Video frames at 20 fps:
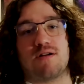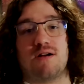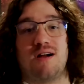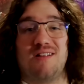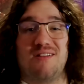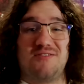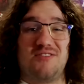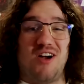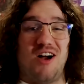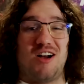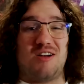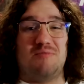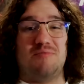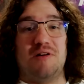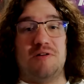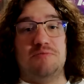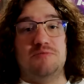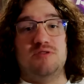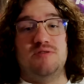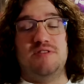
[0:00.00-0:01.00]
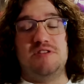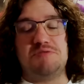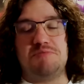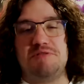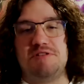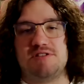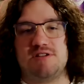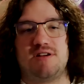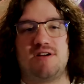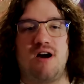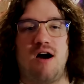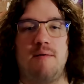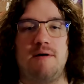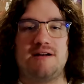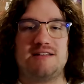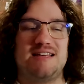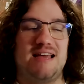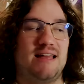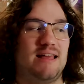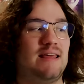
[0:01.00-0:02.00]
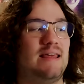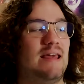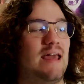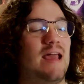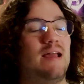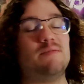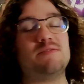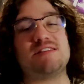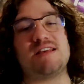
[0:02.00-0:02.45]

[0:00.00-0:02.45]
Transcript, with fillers: I love talking about movies, music, comics, and games.